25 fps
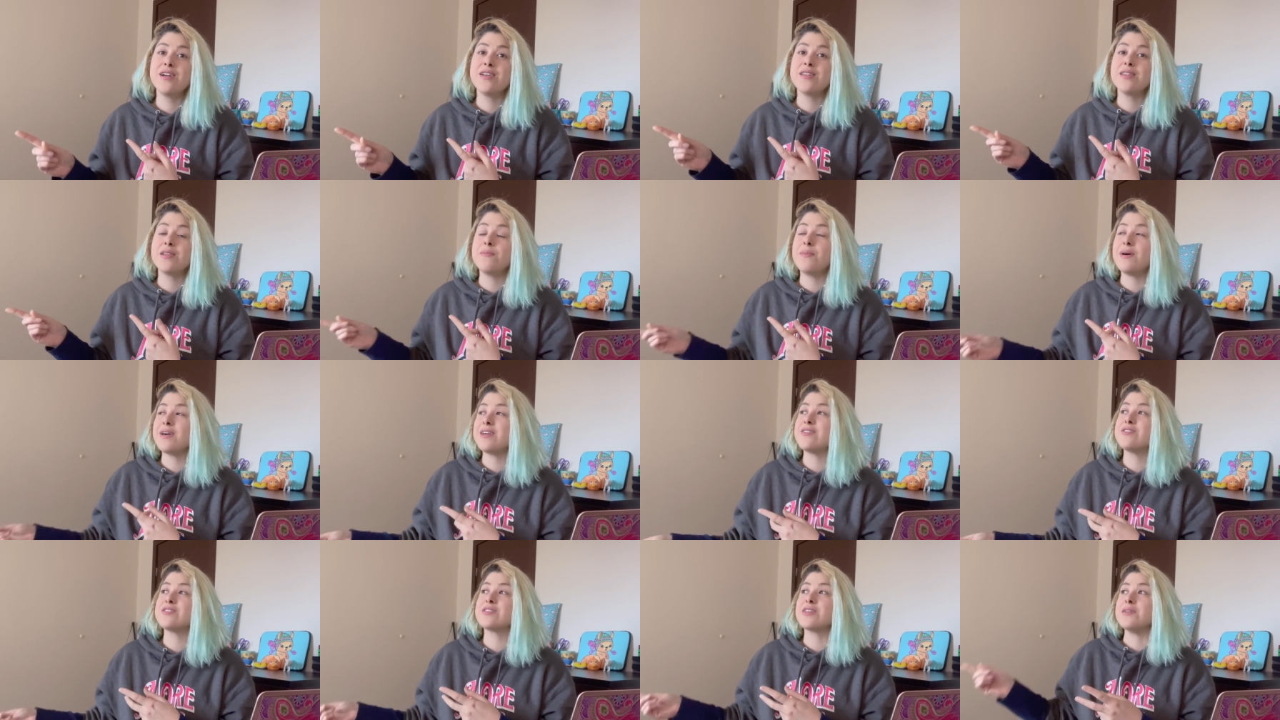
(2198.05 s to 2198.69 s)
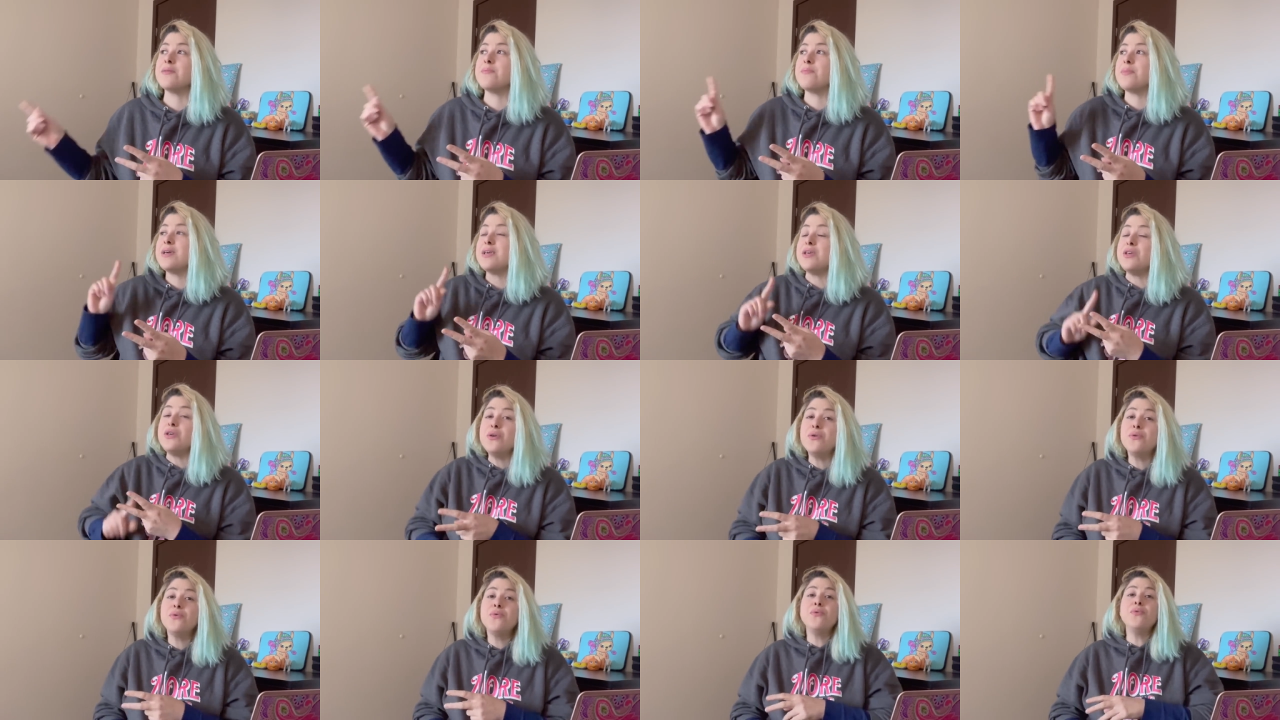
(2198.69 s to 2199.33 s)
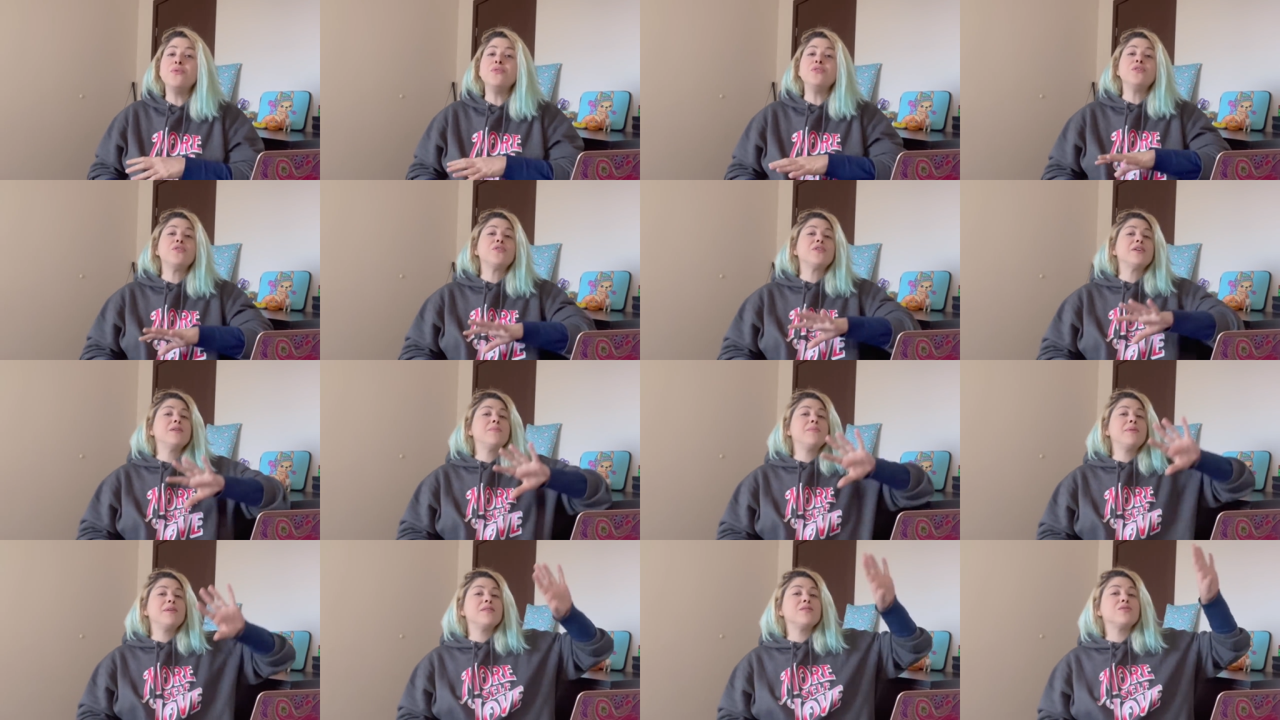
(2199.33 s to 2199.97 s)
The buyer's going to pay you, you're going
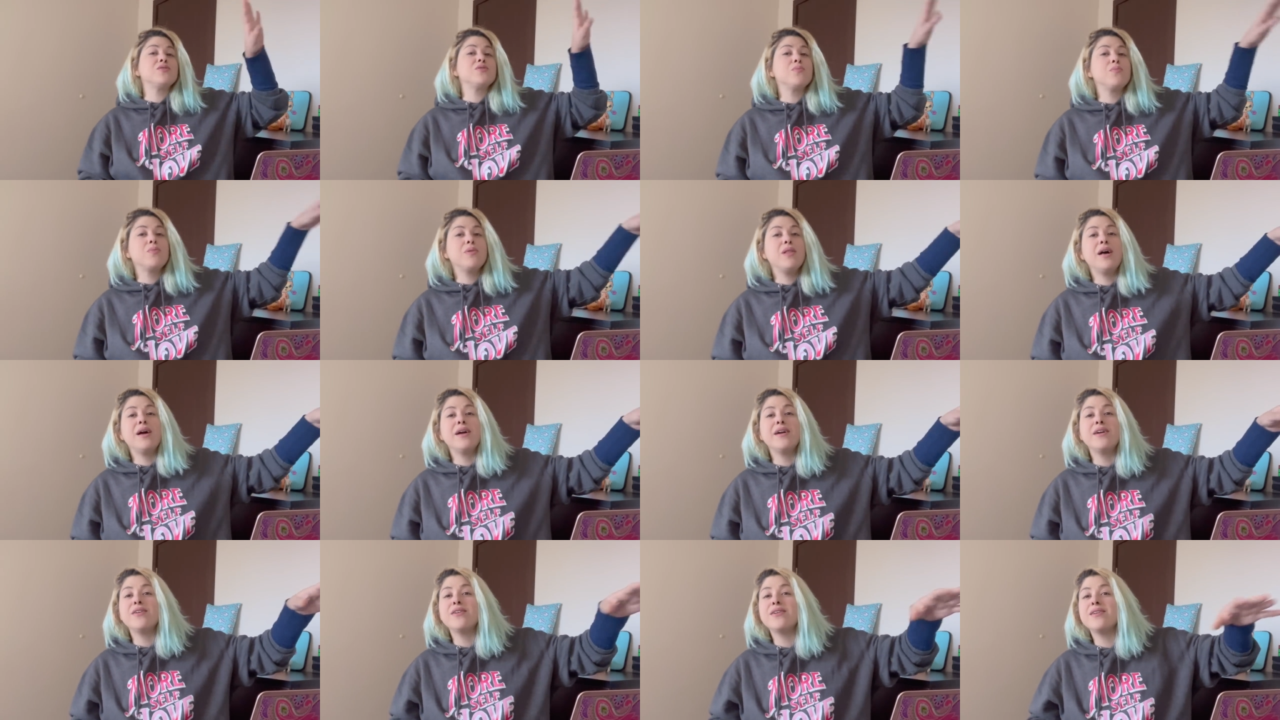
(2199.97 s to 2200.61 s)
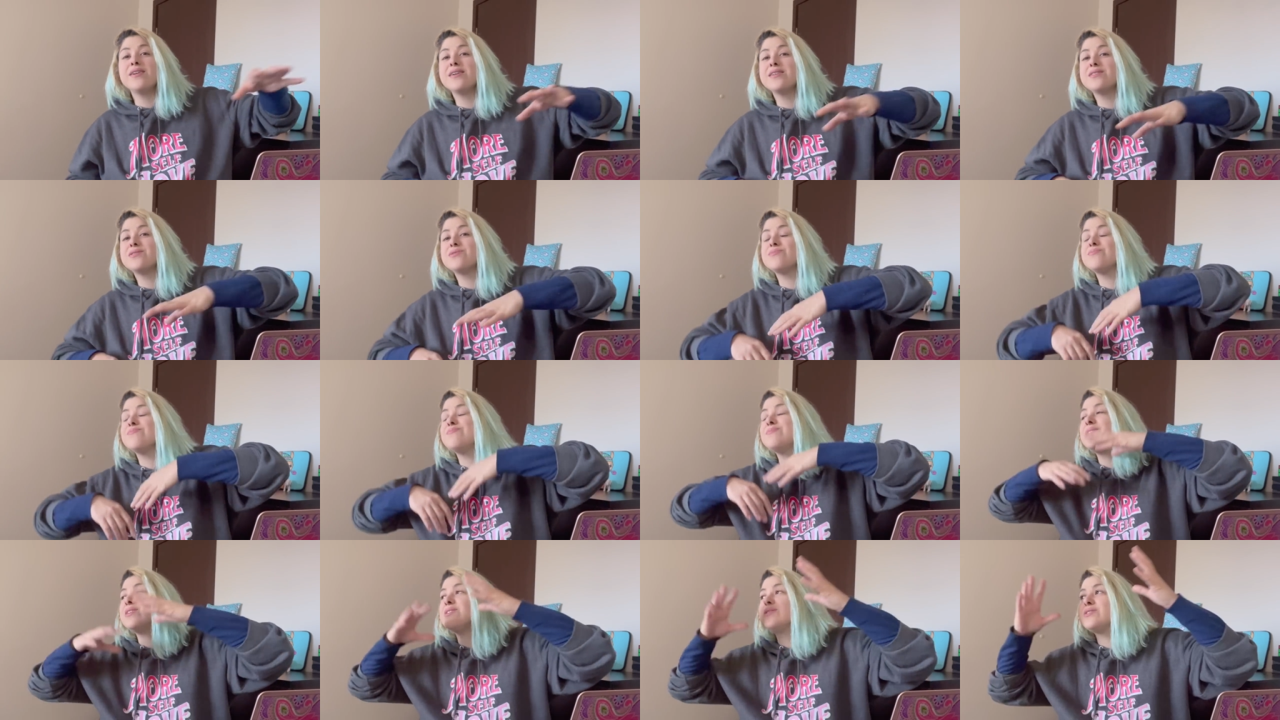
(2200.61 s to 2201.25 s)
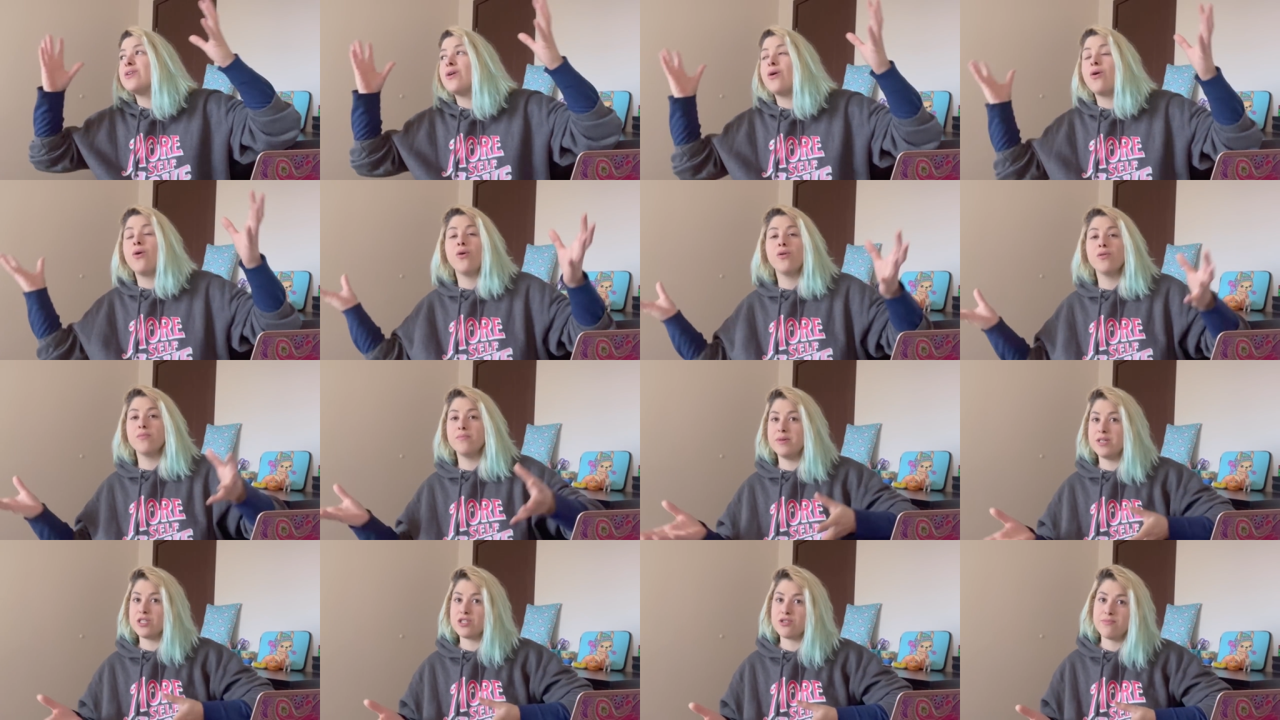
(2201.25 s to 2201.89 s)
to pay the supplier. It, it's a whole
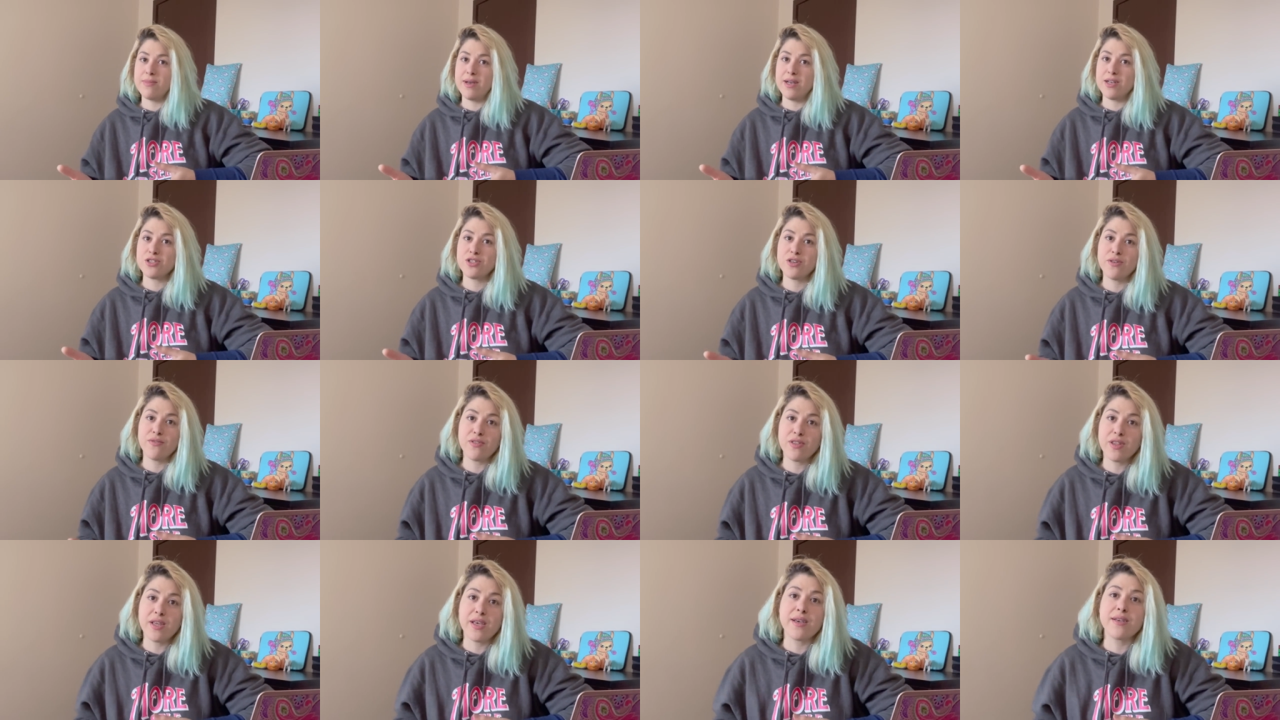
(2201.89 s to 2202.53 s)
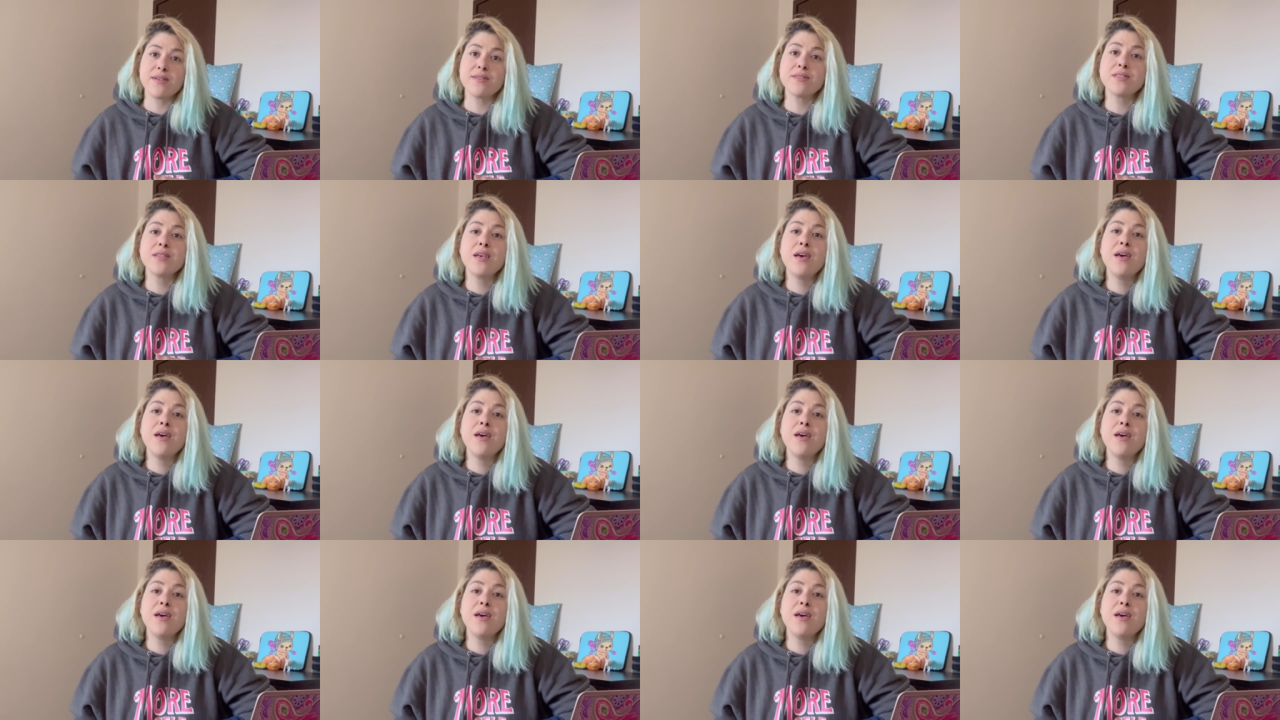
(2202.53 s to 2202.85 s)
mishmash of things.